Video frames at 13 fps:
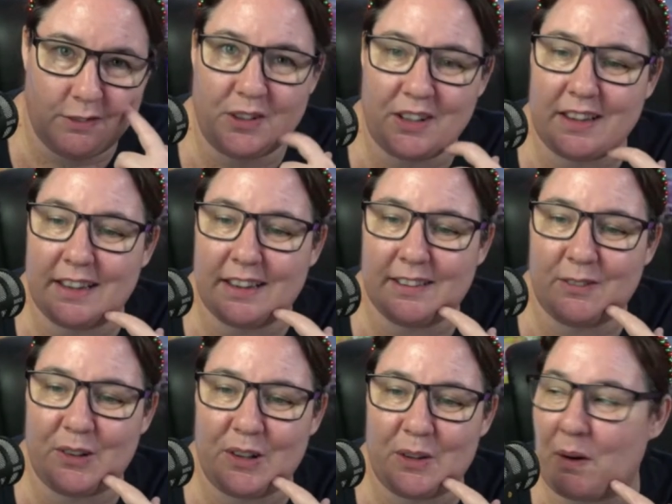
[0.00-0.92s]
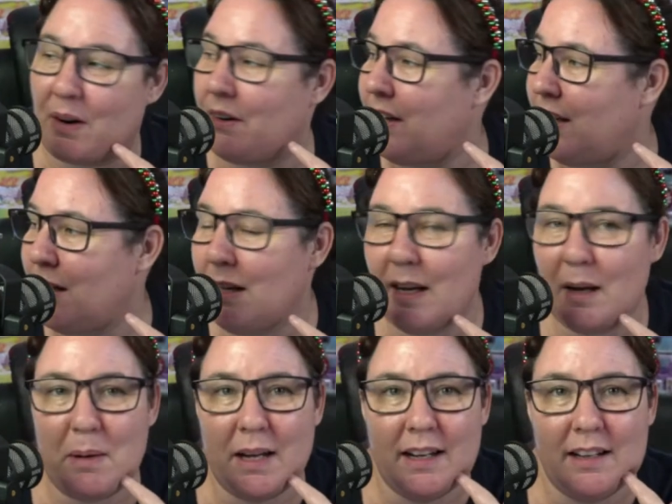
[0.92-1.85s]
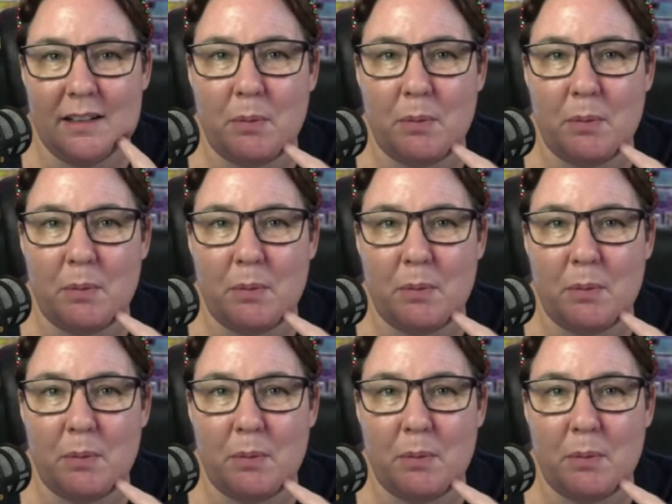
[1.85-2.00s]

worth worrying about?